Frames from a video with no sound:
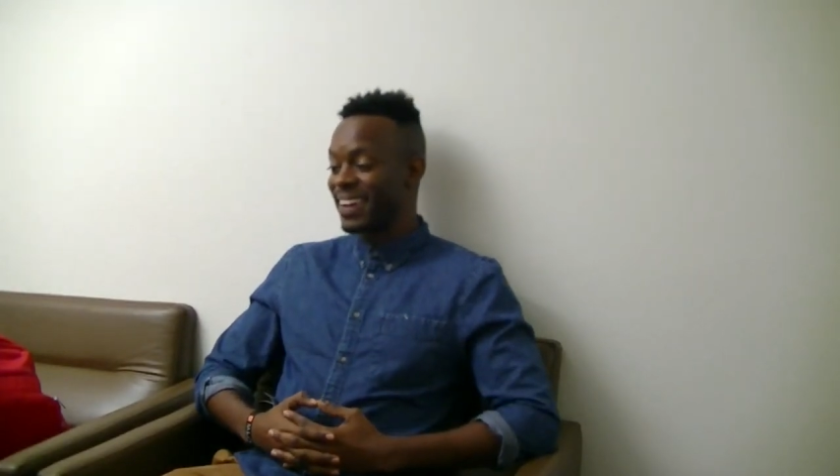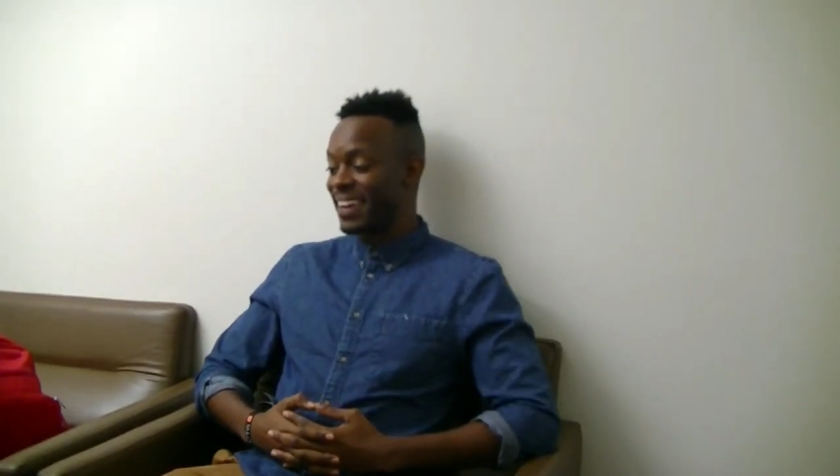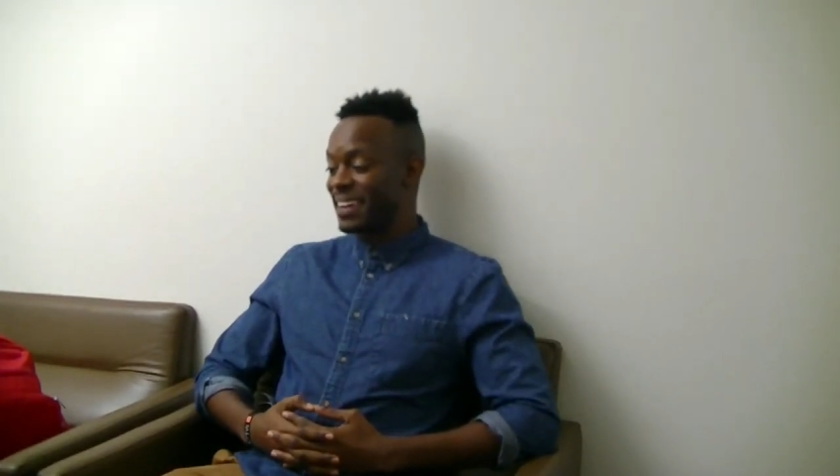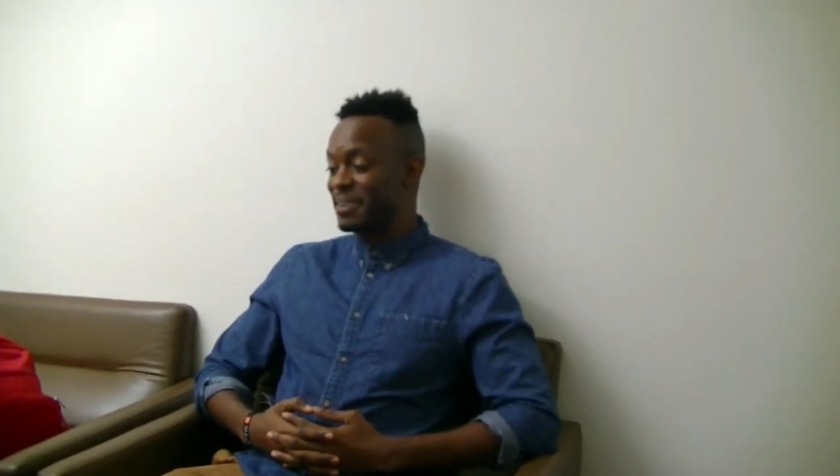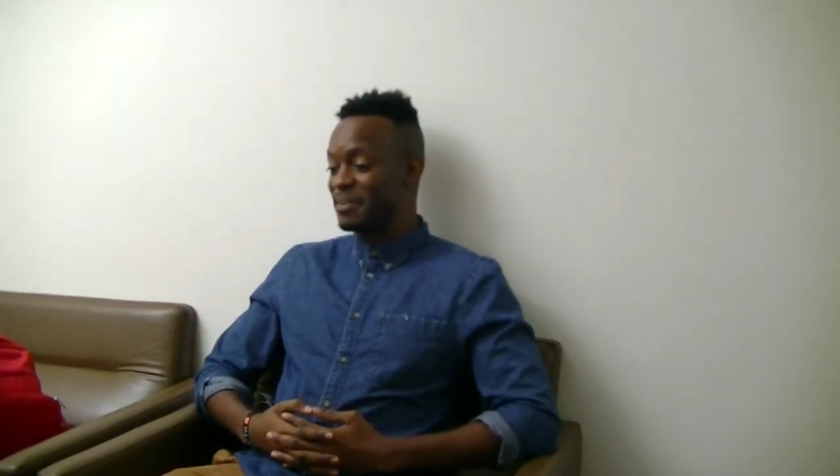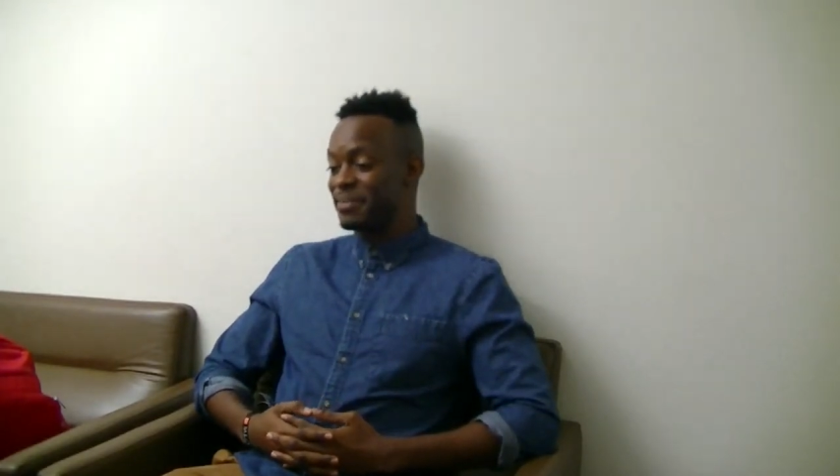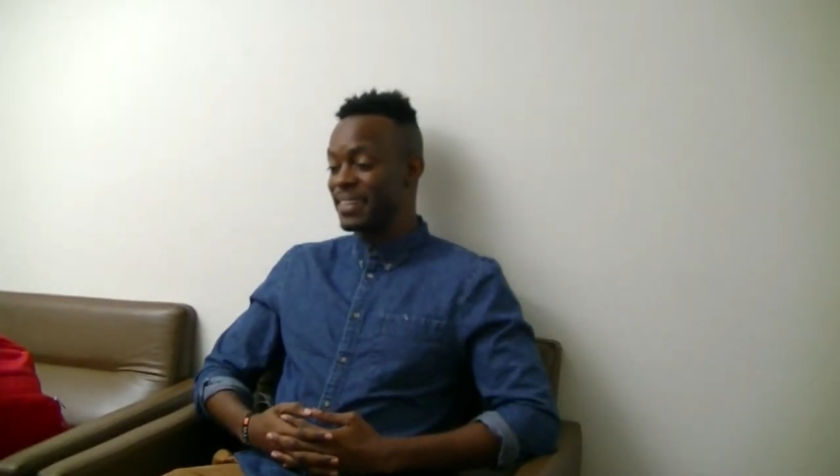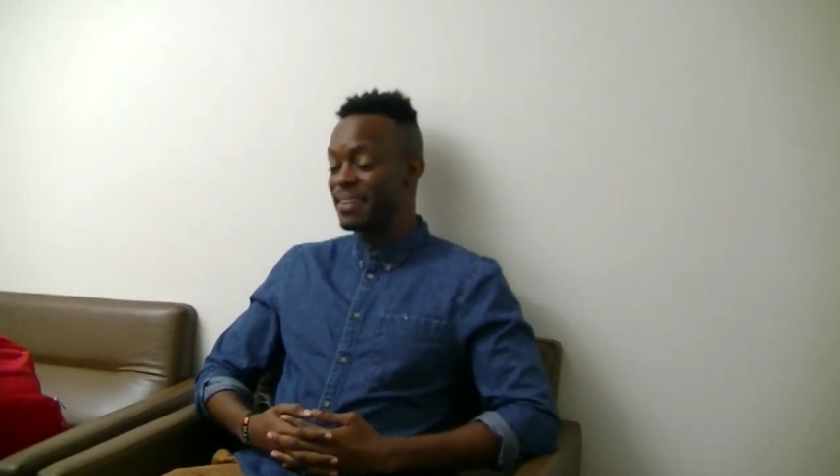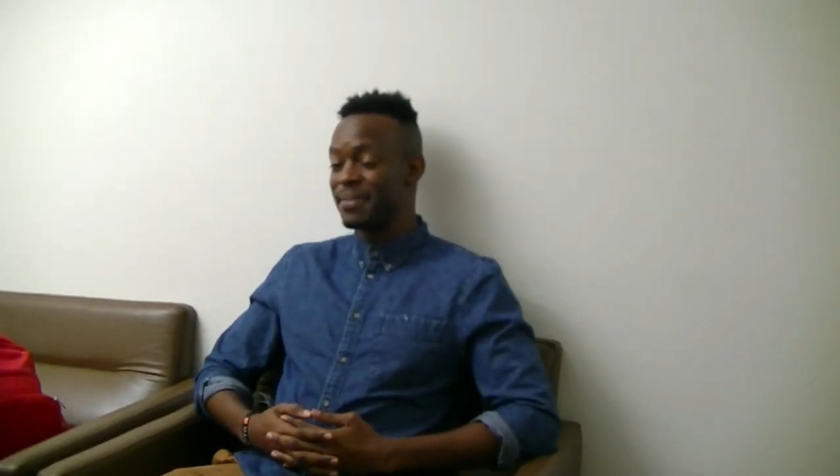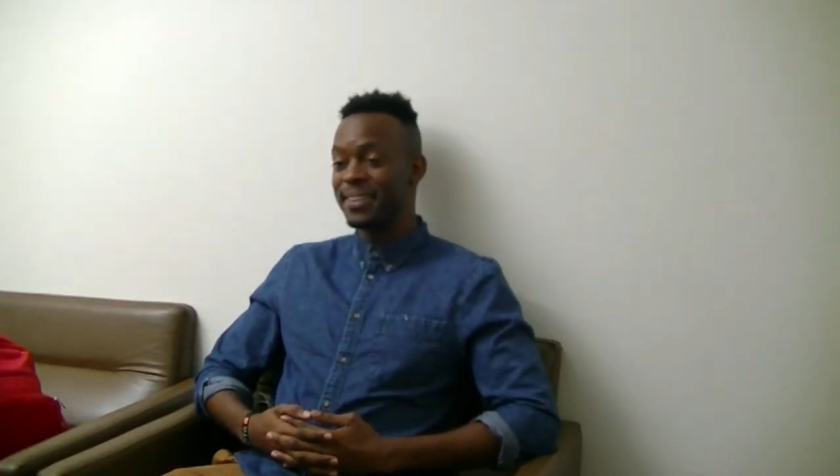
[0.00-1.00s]
Um,
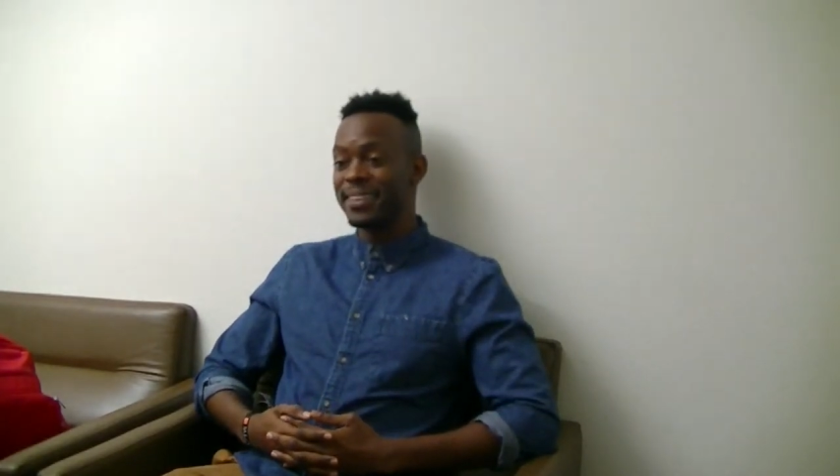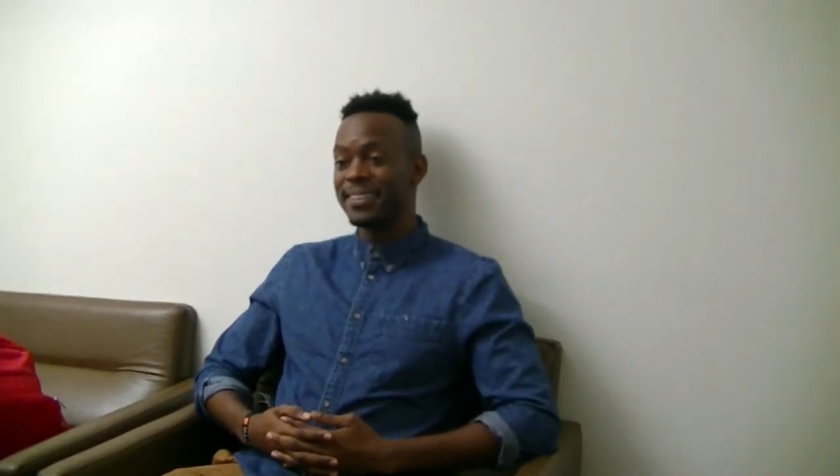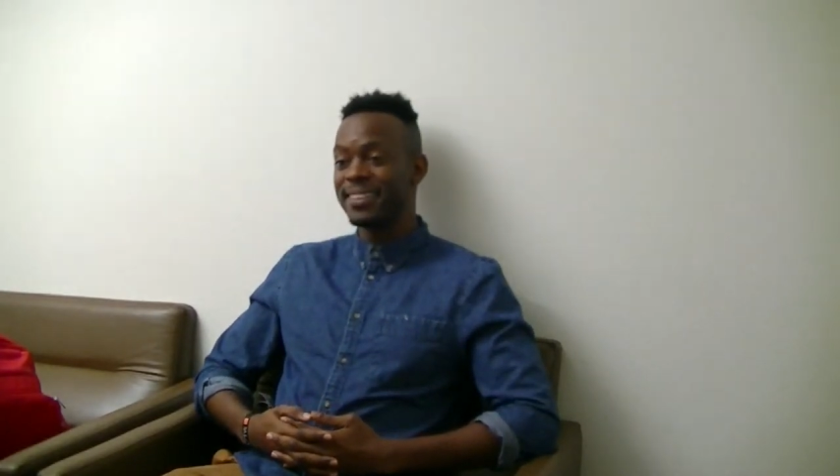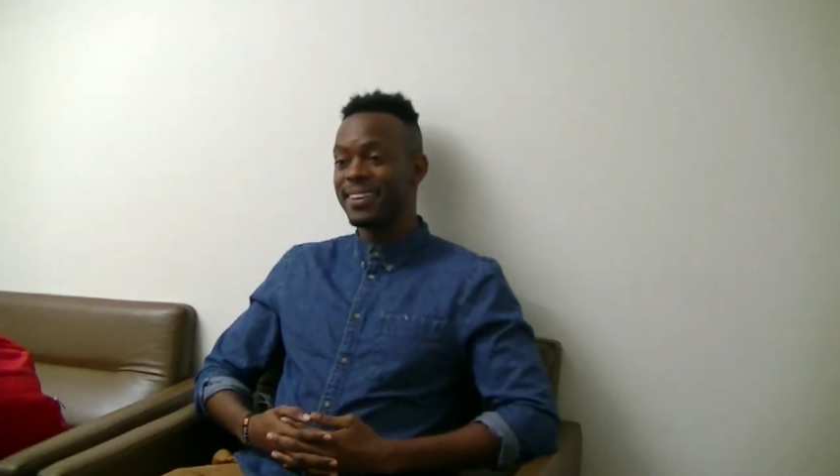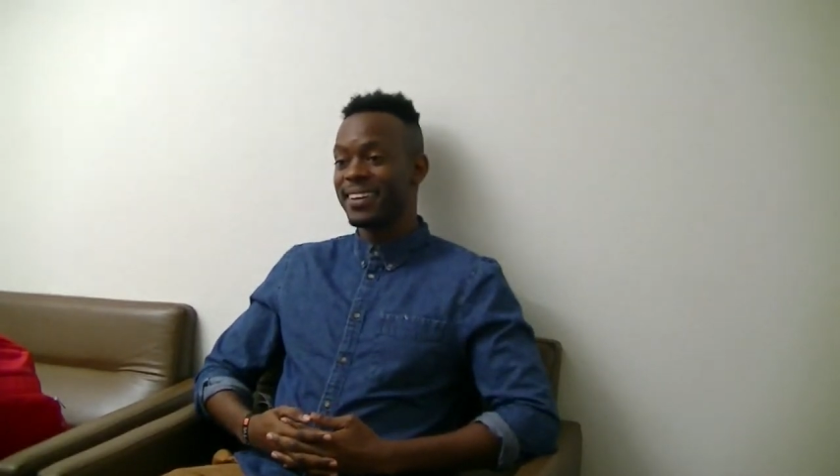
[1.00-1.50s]
living,